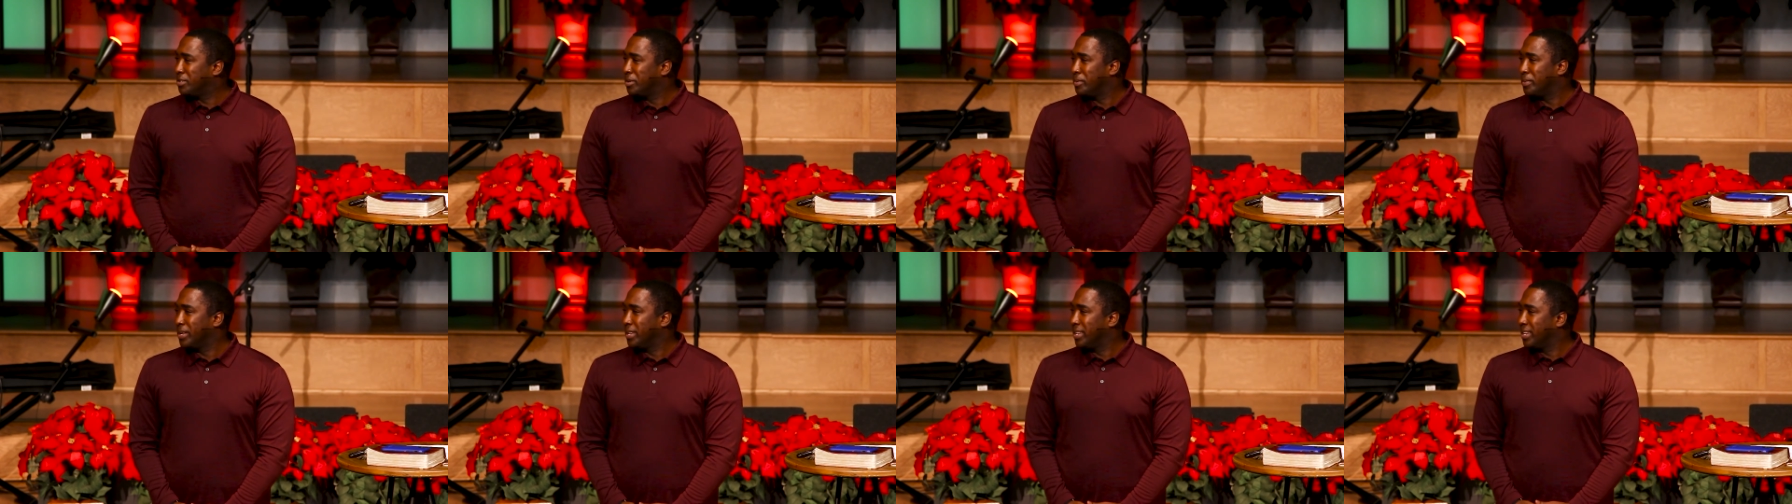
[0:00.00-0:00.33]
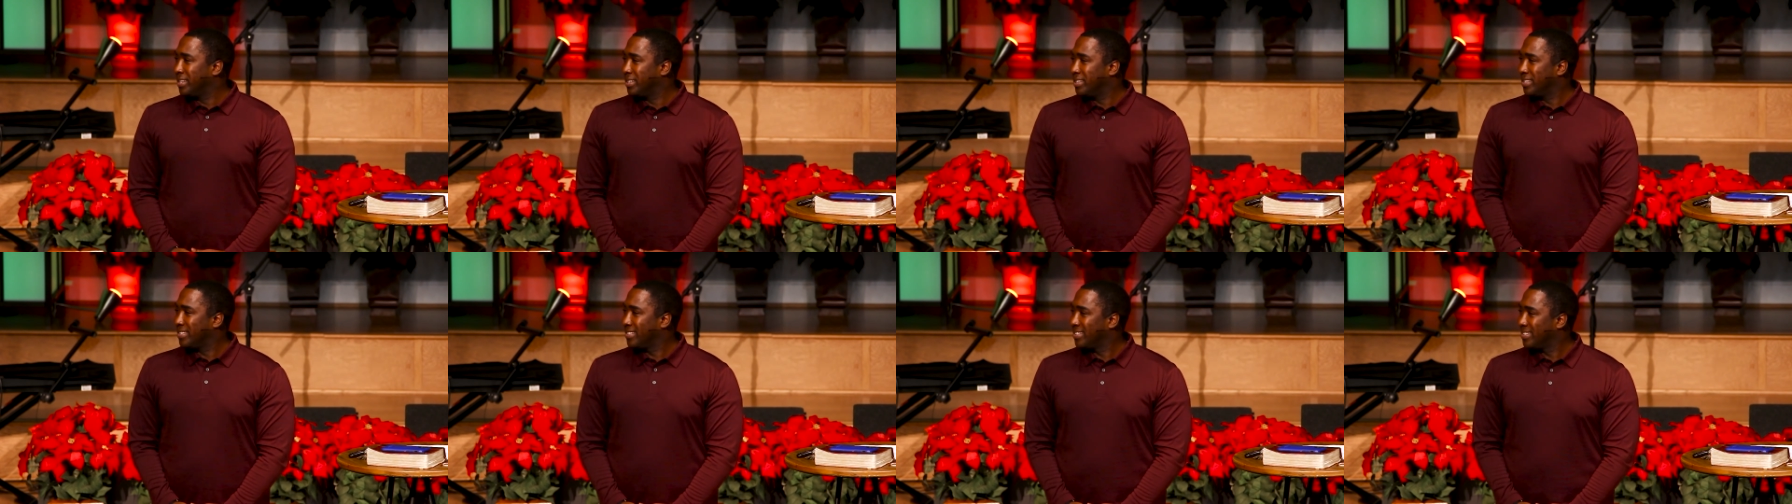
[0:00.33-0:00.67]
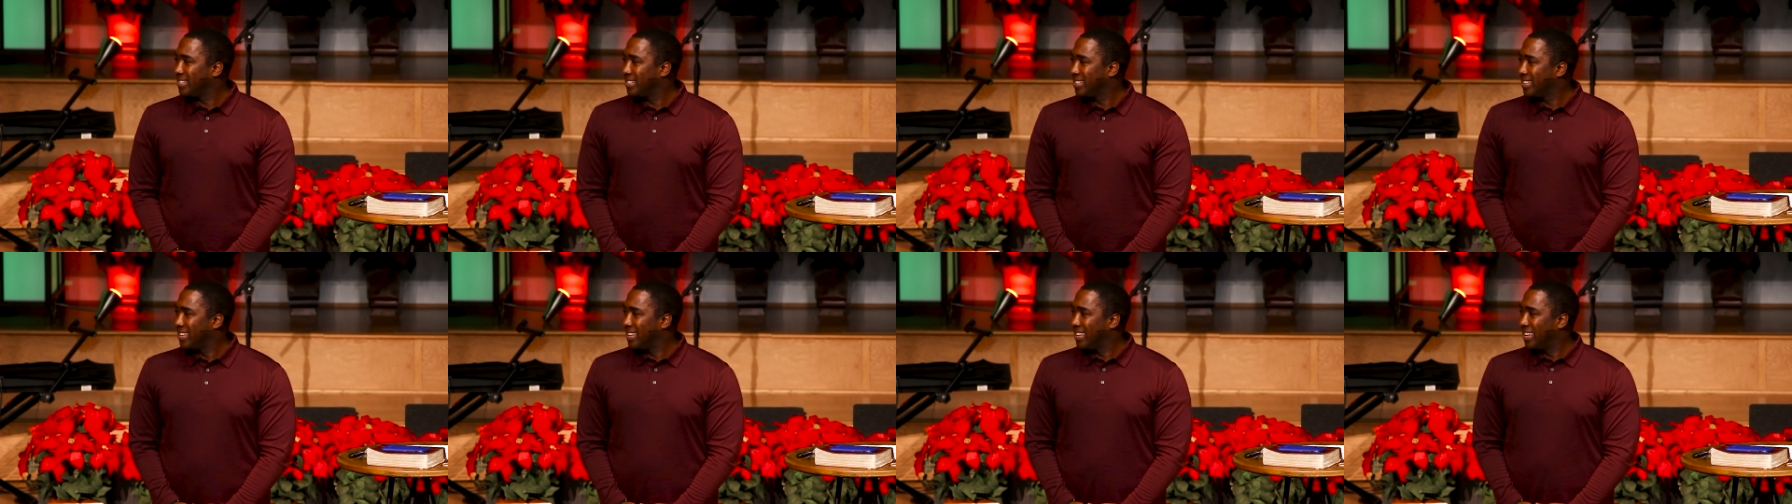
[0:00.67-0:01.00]
should be leading.
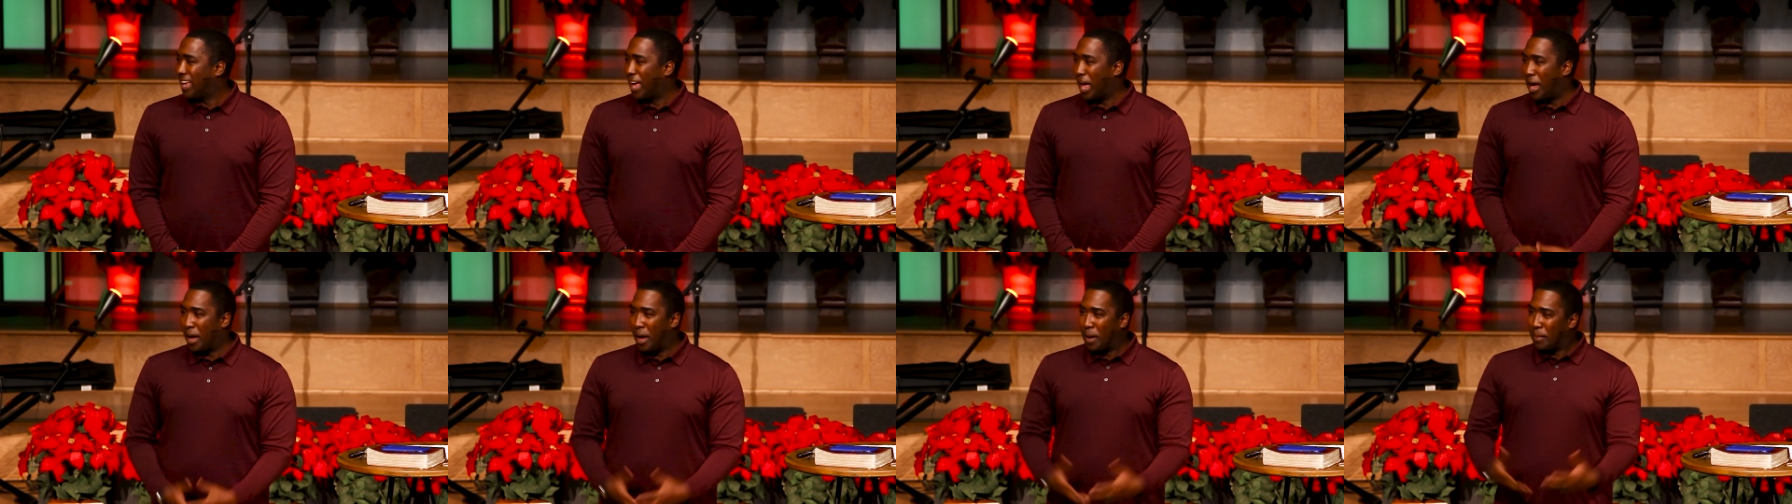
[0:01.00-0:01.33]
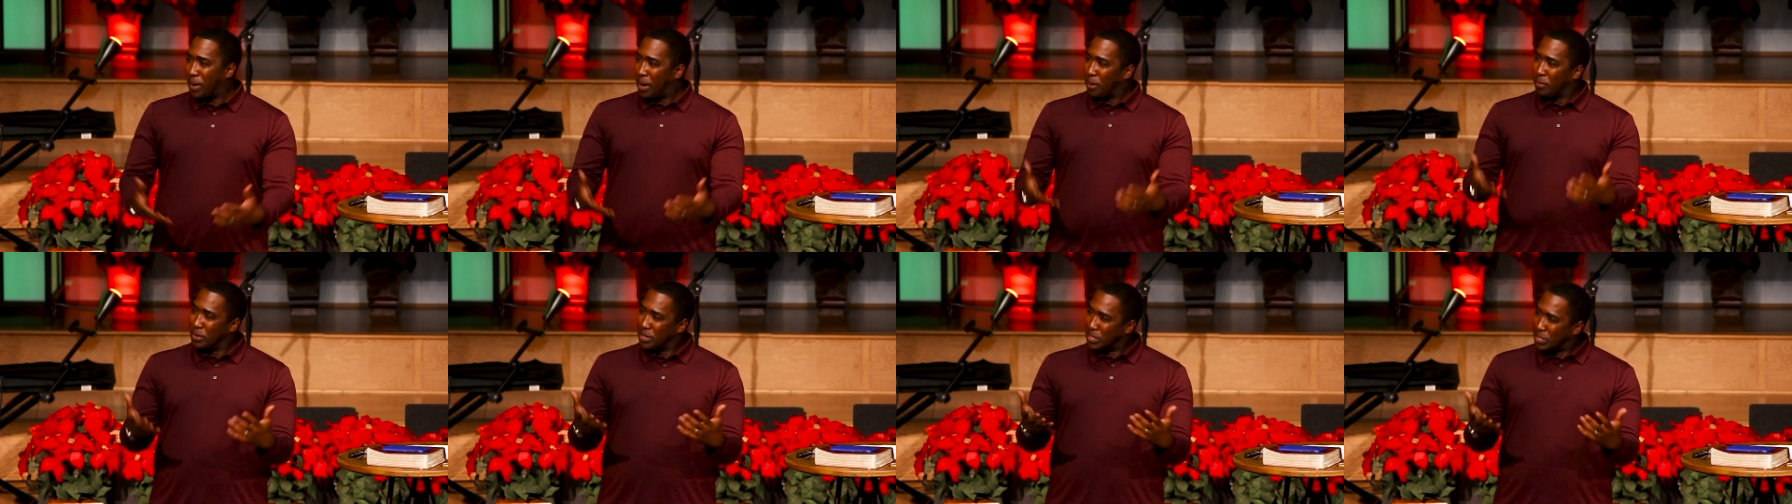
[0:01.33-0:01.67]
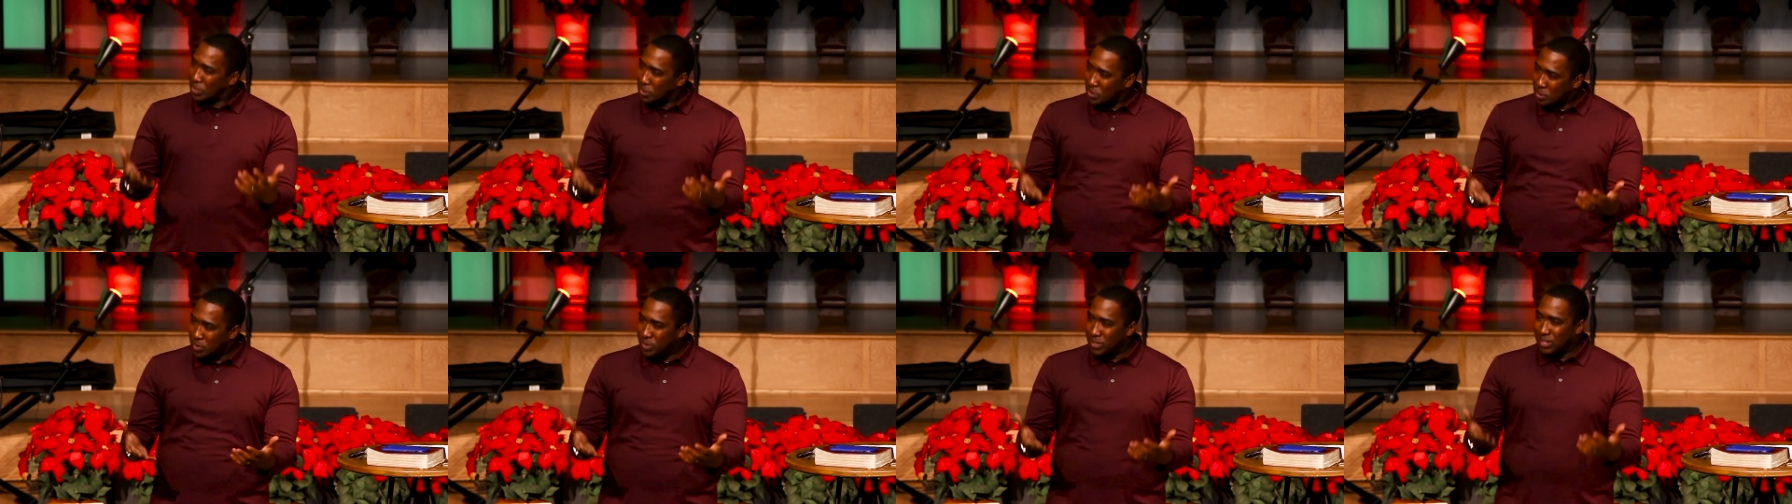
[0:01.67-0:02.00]
I, am not
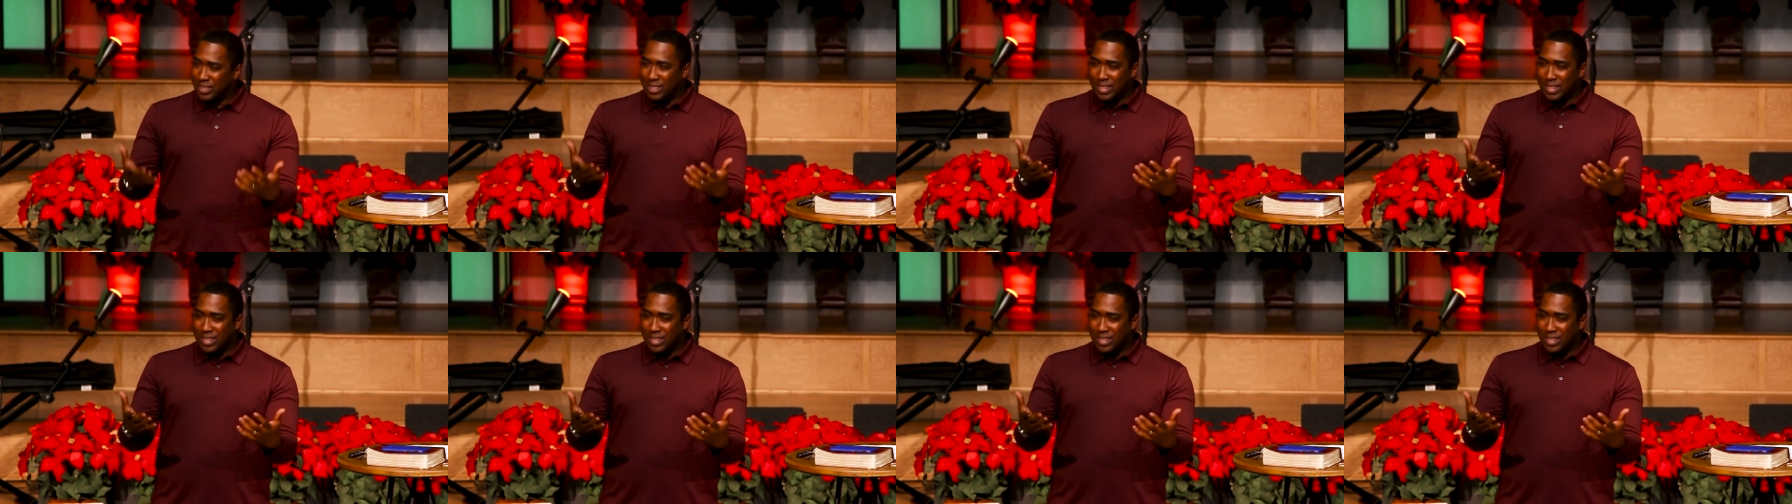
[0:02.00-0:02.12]
really doing